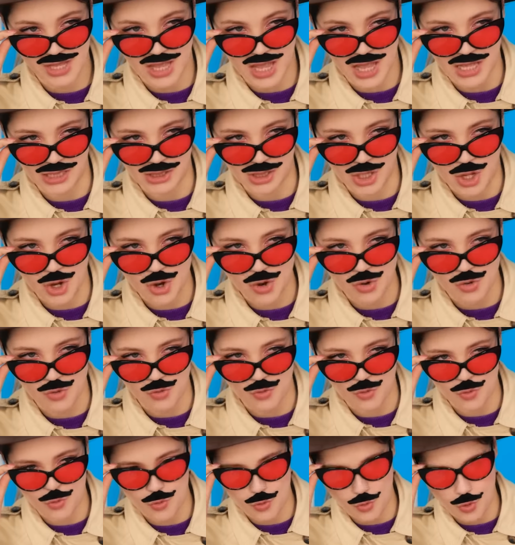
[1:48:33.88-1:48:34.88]
Hello.
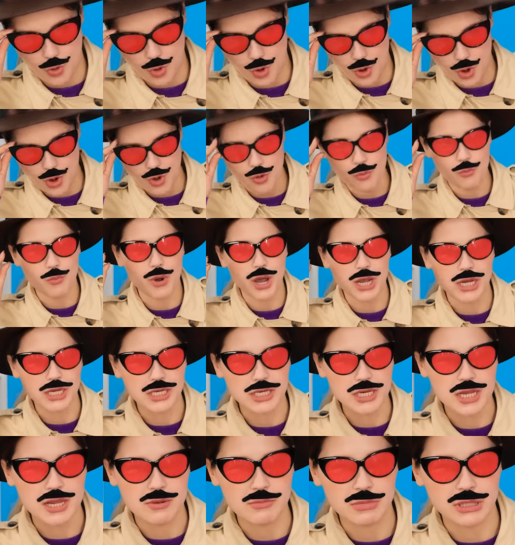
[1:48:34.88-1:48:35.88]

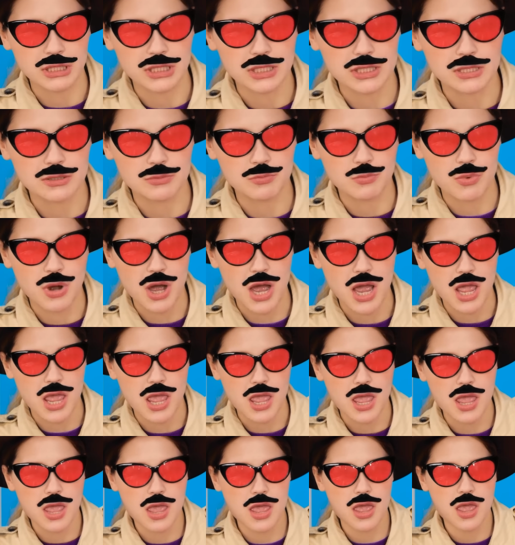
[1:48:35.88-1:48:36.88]
My name is
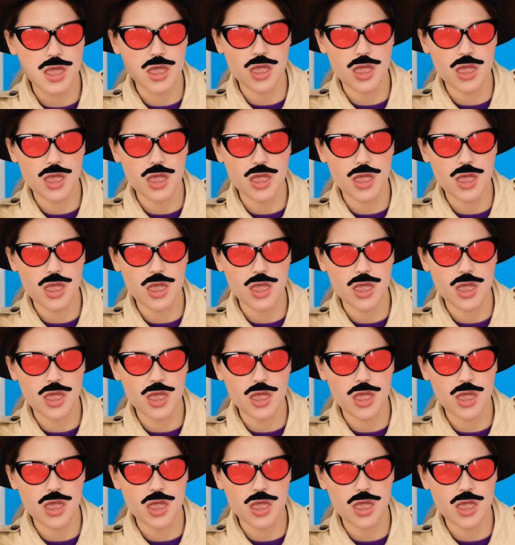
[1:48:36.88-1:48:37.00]
Spy.